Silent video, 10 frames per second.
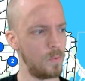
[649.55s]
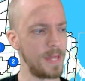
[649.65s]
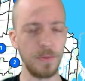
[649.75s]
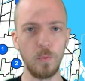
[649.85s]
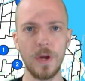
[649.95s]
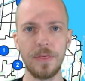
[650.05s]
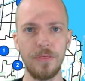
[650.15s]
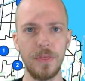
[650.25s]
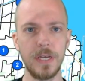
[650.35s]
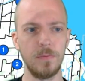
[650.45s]
With
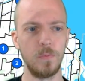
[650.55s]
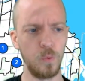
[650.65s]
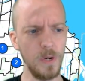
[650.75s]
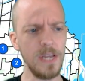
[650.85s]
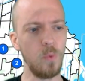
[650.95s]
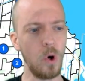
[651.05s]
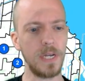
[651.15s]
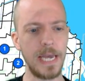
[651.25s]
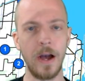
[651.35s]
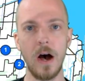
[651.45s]
the
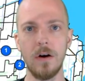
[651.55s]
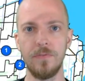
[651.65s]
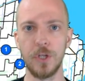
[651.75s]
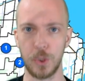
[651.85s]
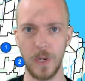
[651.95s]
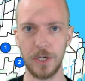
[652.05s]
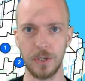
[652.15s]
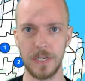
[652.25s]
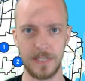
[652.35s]
reworking of the treasure